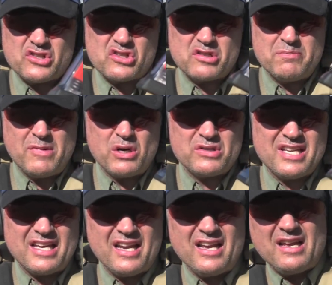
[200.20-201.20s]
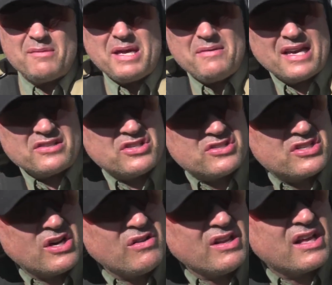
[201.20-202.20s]
smoke tint in it. Maybe that's just
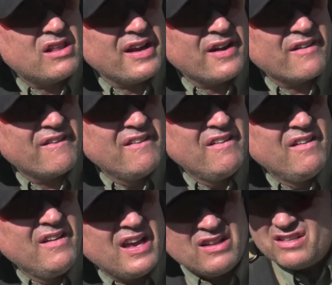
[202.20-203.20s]
totally clear. It